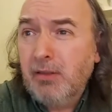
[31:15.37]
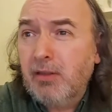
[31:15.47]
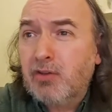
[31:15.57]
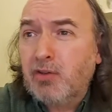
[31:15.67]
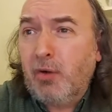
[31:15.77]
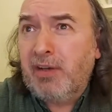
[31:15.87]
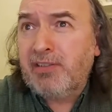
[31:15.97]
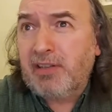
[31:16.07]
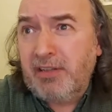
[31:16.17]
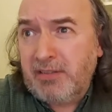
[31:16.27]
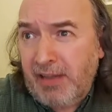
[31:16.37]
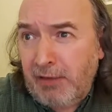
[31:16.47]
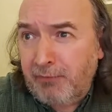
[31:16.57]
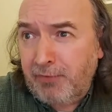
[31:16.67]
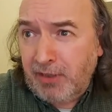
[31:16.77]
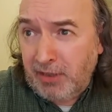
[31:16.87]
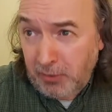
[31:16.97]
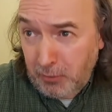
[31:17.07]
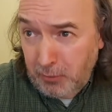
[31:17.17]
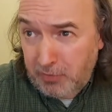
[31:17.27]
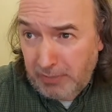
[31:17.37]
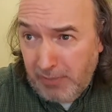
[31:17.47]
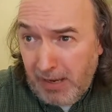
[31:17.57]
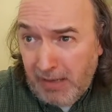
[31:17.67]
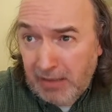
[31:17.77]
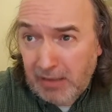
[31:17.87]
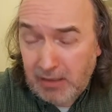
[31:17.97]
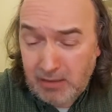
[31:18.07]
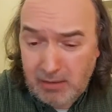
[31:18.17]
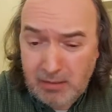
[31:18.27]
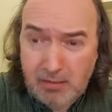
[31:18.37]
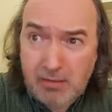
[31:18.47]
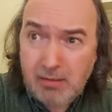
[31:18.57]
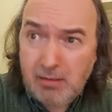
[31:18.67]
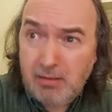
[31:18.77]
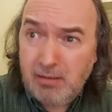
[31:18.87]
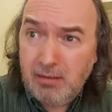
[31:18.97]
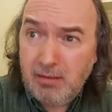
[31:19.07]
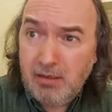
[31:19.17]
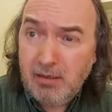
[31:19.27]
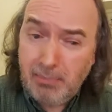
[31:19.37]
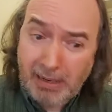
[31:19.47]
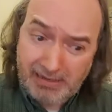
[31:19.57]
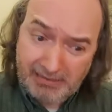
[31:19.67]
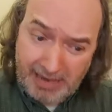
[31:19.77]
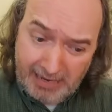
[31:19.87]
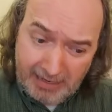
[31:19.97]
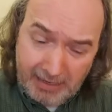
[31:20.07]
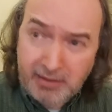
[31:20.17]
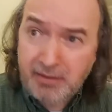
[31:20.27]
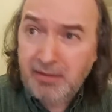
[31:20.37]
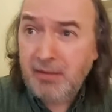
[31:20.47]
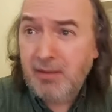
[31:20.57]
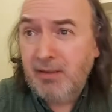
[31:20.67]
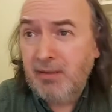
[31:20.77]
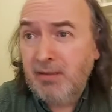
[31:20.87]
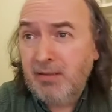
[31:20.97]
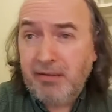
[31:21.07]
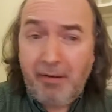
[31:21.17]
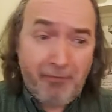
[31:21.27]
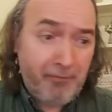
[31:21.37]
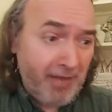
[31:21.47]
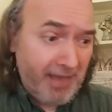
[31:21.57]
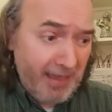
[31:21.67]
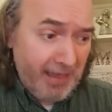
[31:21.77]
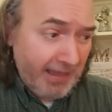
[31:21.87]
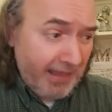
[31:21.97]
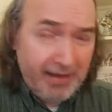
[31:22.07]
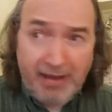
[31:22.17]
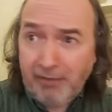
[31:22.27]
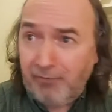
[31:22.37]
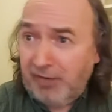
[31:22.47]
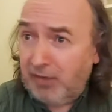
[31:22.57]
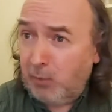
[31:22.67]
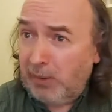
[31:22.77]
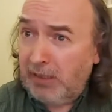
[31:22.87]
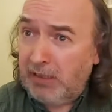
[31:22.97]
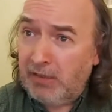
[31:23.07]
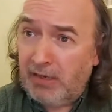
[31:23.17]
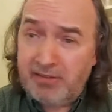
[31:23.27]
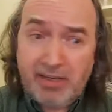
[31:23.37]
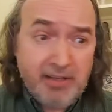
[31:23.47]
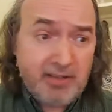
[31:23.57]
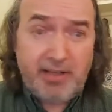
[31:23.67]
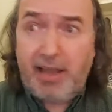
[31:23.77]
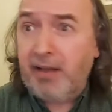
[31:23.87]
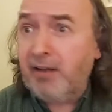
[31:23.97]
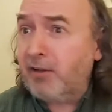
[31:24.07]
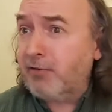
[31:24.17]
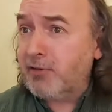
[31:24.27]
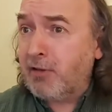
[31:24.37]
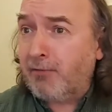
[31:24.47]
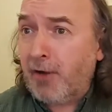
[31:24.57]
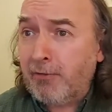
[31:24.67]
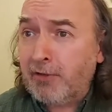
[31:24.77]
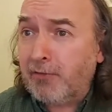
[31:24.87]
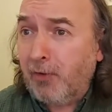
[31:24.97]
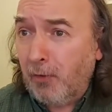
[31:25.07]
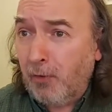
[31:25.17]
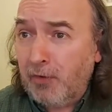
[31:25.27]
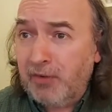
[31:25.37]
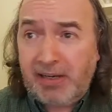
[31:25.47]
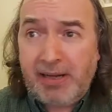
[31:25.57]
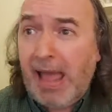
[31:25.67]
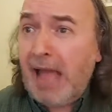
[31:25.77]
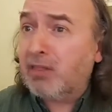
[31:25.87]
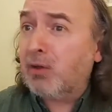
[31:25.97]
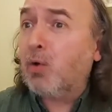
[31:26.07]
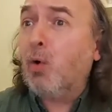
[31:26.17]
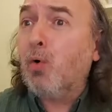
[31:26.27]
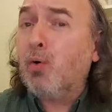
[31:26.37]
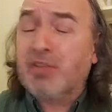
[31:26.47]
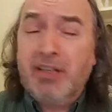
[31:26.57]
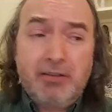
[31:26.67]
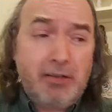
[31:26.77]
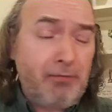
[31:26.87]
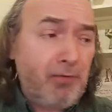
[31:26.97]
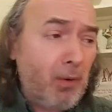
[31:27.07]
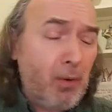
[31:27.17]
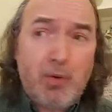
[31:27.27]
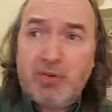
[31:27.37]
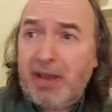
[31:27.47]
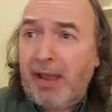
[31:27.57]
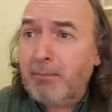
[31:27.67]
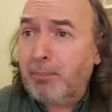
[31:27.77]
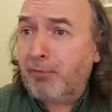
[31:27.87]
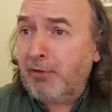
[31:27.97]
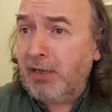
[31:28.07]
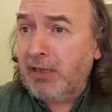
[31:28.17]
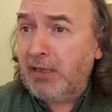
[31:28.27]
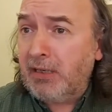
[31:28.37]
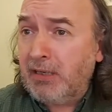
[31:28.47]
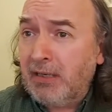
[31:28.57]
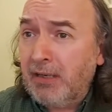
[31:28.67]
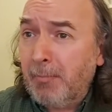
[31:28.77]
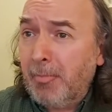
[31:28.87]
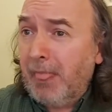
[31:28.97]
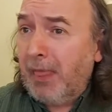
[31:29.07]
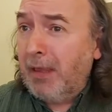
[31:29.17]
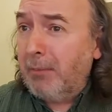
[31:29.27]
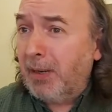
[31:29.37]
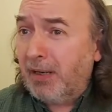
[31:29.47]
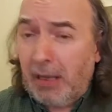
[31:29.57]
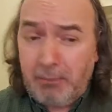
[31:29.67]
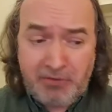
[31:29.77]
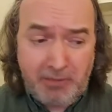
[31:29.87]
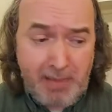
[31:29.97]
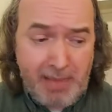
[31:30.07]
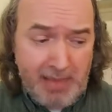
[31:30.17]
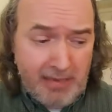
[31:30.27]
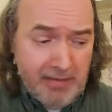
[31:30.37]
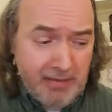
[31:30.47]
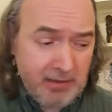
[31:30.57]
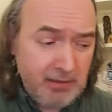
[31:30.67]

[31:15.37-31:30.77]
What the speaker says: The choice is left for you to make. By day, a fair and lovely queen, as slender as the forest fawn, to glad the court, to flaunt and preen, but come to bed,